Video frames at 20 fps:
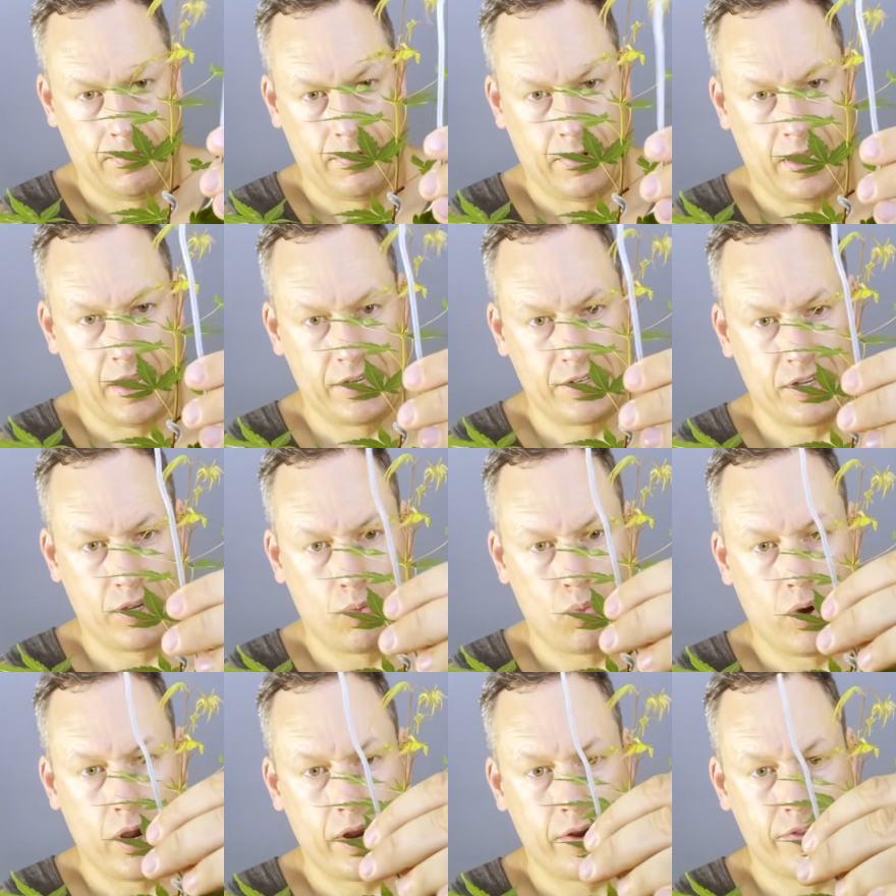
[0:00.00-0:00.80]
as that
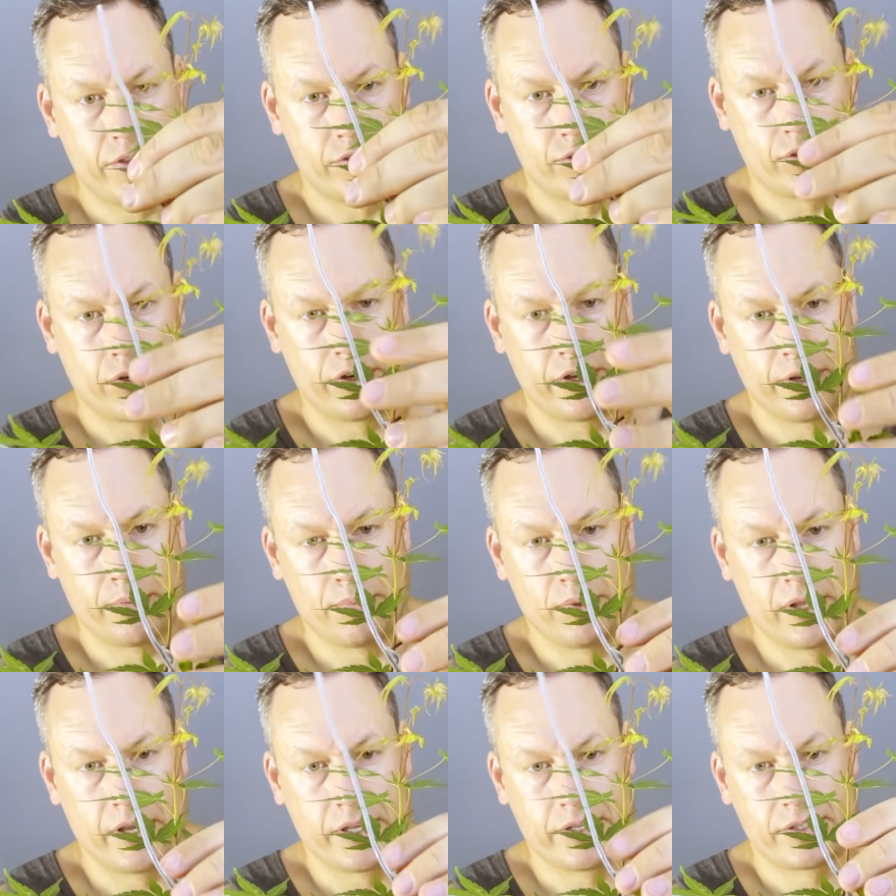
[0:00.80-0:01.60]
wire that's already in
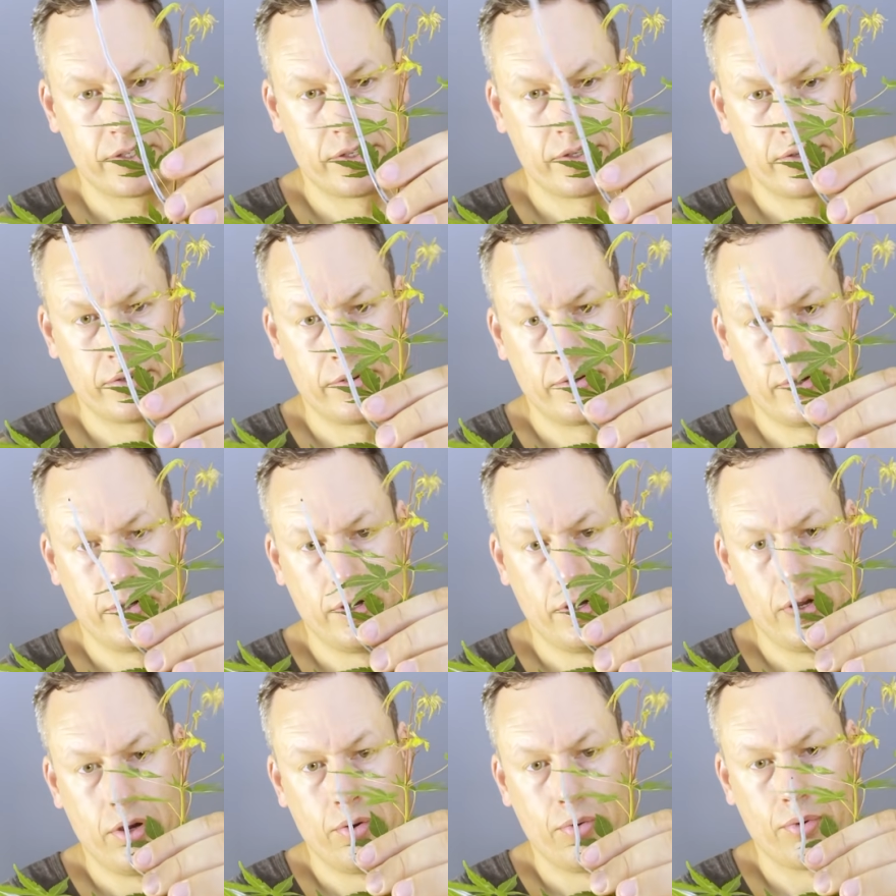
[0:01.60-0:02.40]
place.
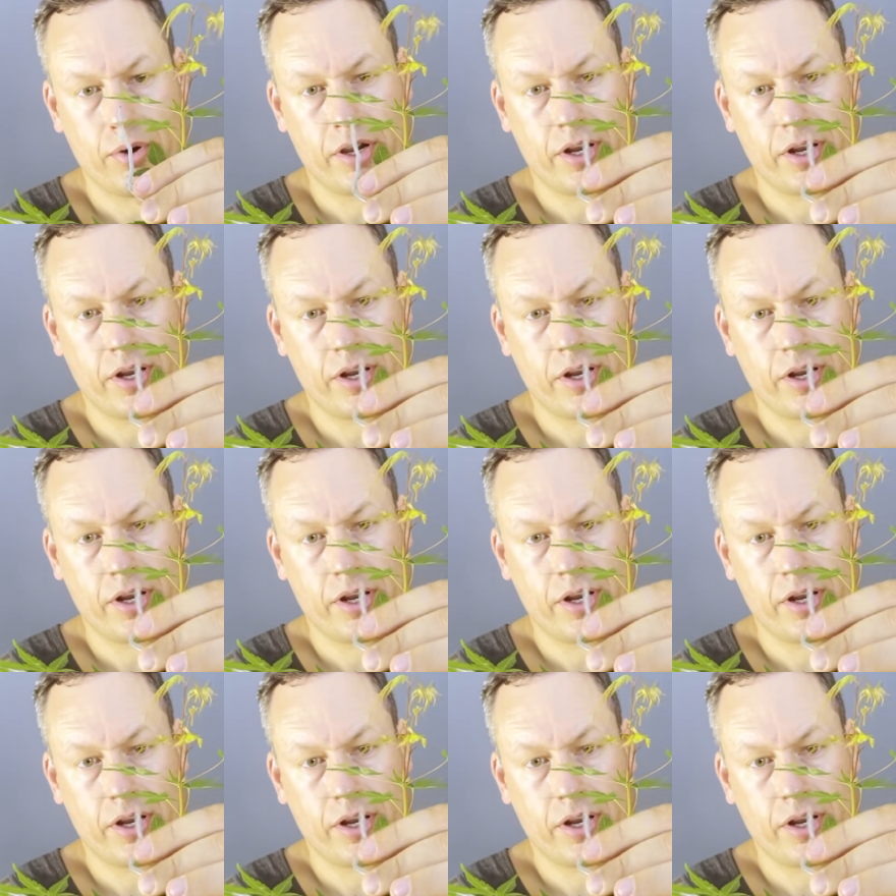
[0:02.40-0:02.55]
We're